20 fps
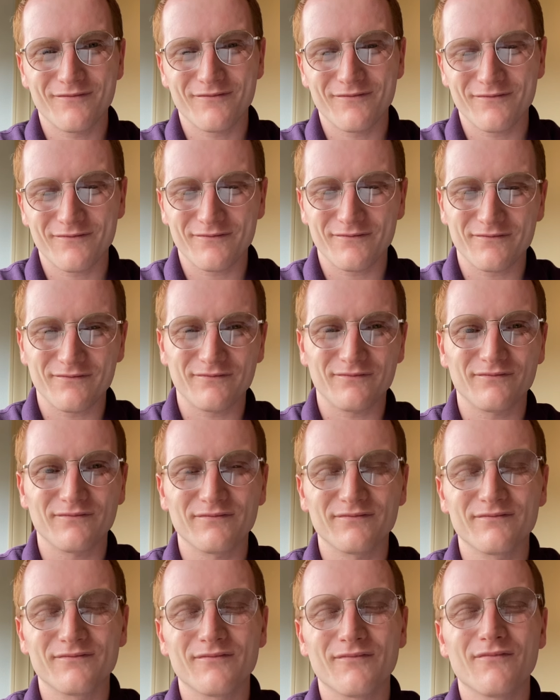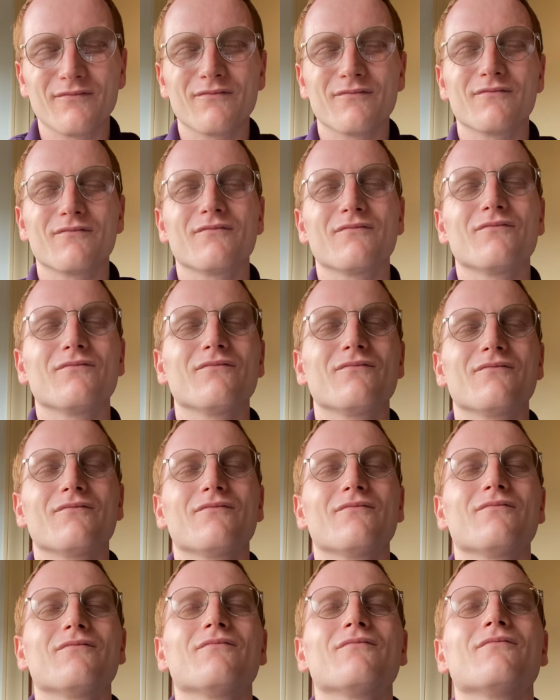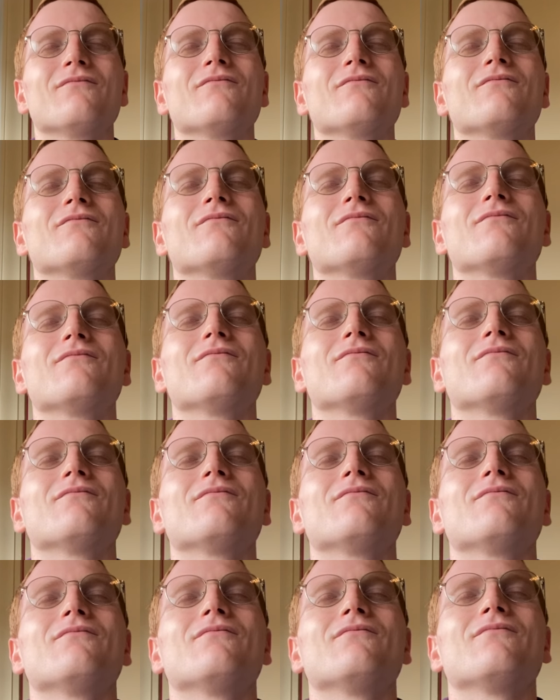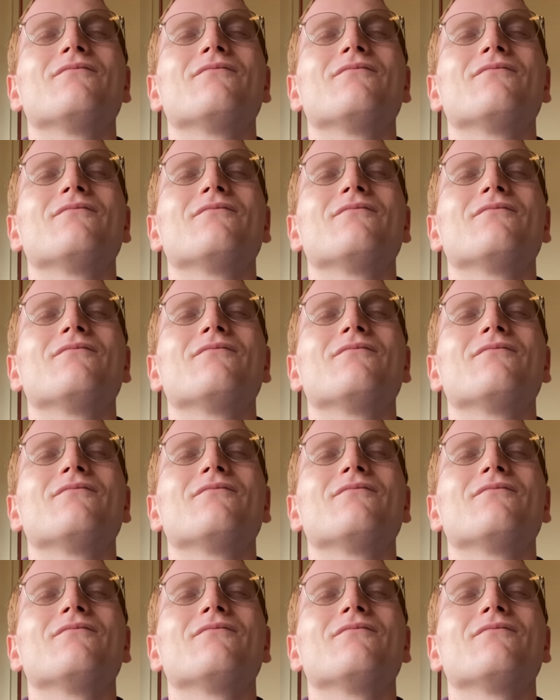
Nothing is said.